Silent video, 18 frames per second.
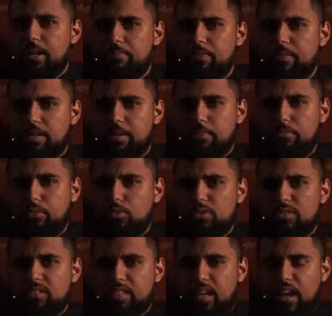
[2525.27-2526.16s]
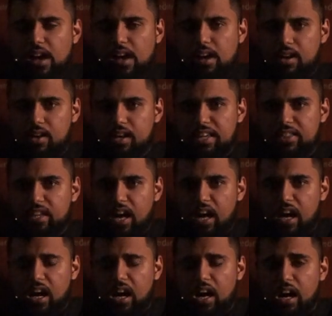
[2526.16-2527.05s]
ibn Musa
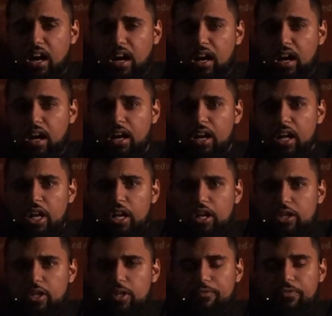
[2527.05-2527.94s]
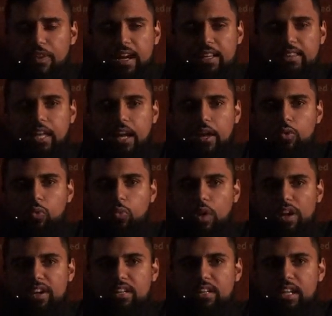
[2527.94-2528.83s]
al-Rida. You find that
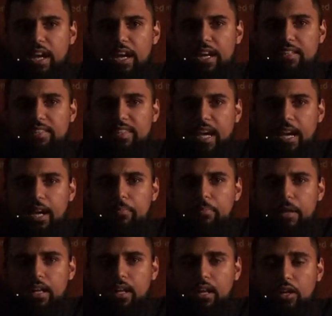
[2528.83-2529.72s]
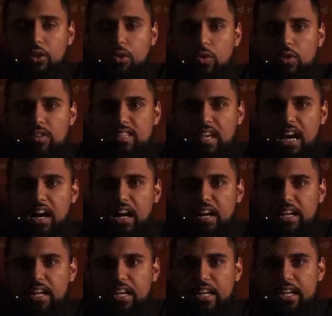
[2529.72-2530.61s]
one day Di'bal
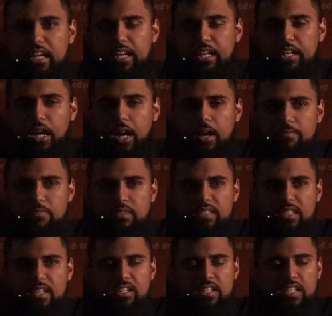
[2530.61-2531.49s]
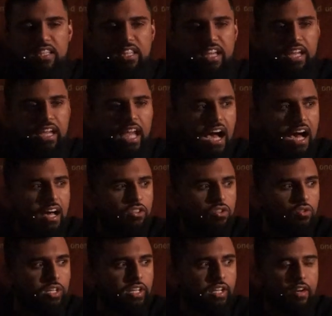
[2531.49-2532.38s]
al-Khuzai, he comes into the
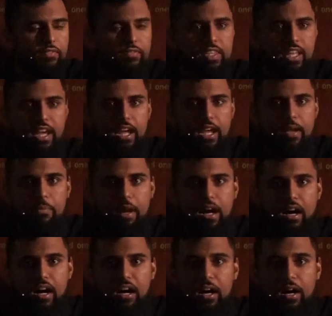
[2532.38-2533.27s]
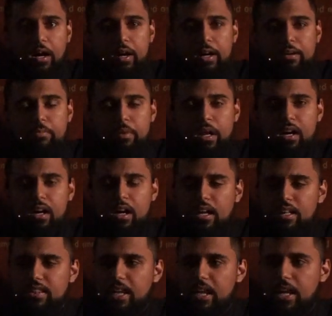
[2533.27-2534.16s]
gathering of the Imam.
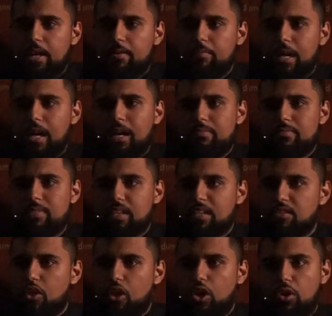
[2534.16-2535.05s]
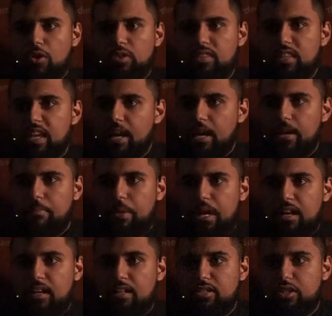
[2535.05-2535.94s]
The Imam says, Oh
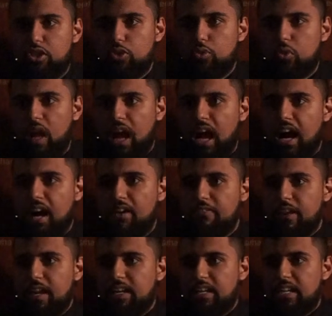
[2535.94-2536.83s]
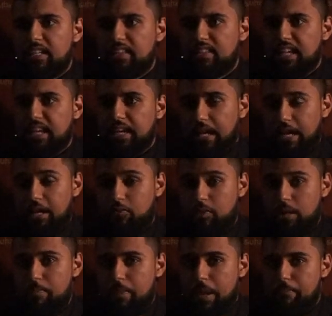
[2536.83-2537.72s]
Di'bal, do you have anything
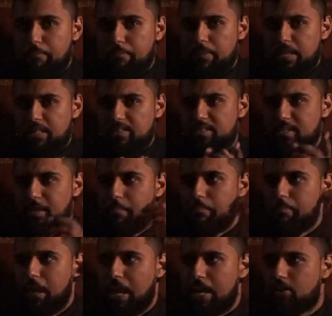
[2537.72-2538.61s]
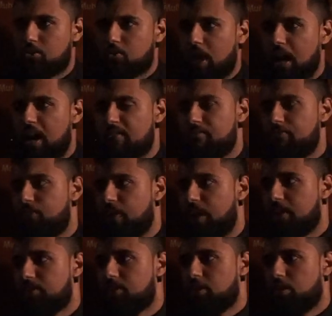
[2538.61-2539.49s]
in remembrance of my
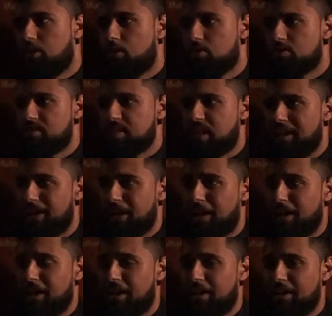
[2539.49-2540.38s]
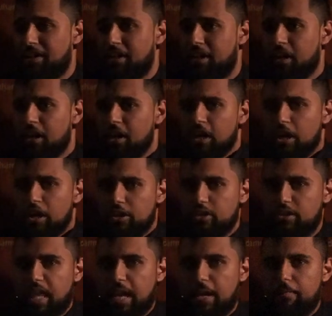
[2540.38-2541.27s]
grandfather
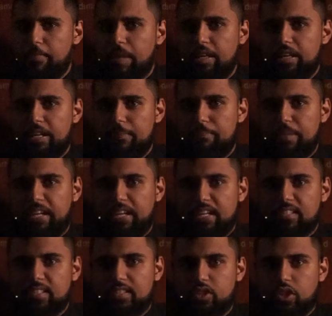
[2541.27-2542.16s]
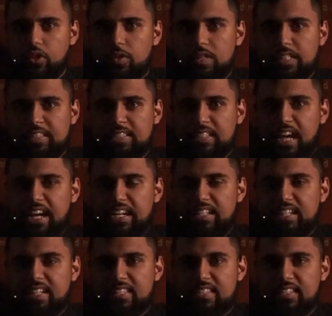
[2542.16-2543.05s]
Hussein? There begins to
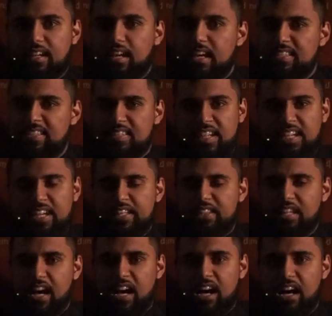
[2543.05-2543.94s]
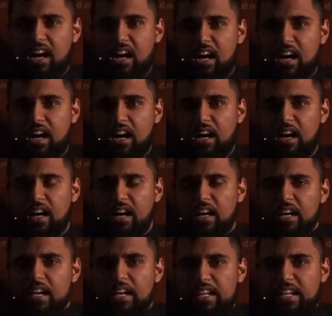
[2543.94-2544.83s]
recite his
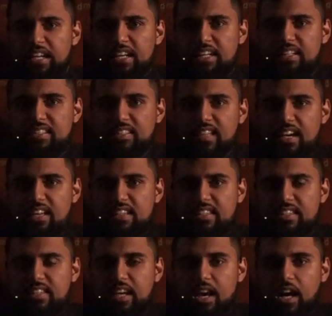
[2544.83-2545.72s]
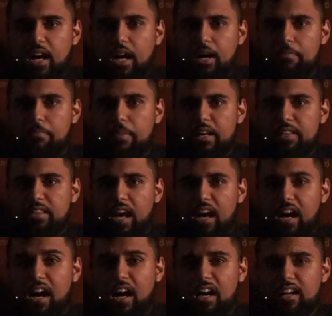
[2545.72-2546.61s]
qasida. He says, Ya
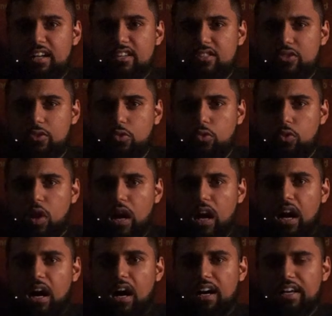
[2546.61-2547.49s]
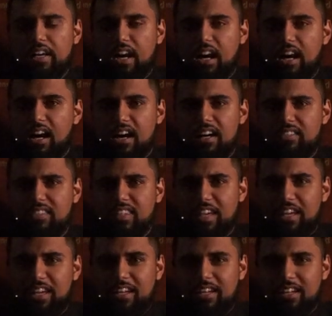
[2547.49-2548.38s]
madaris wa
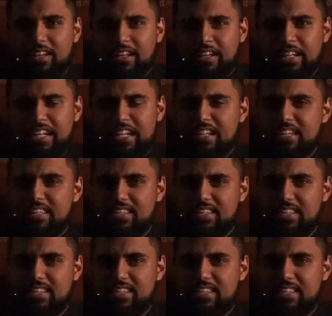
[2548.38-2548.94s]
He